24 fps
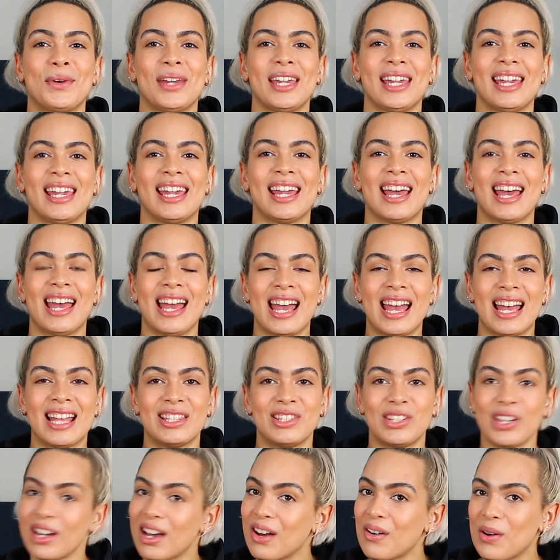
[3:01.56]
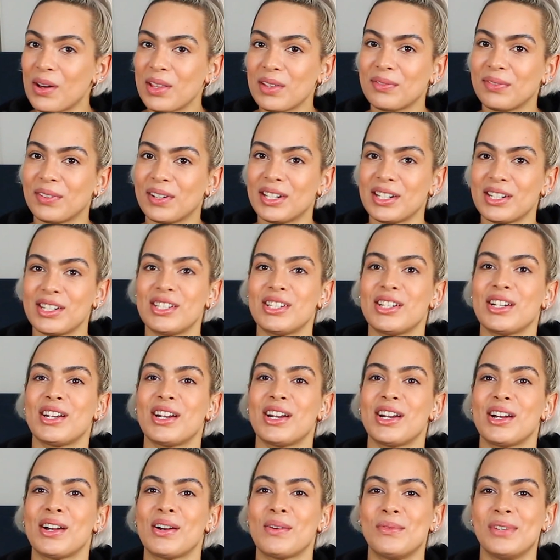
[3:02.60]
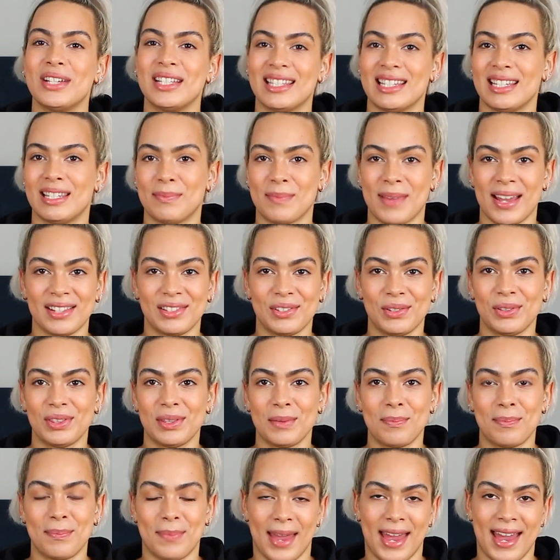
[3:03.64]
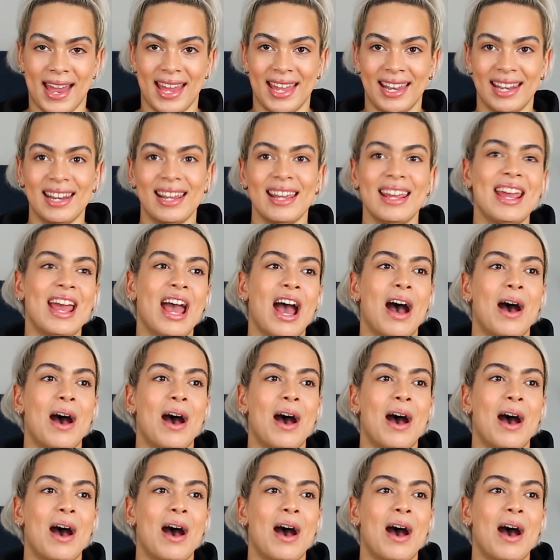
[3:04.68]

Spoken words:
we took out all the furniture, we dismantled the bed.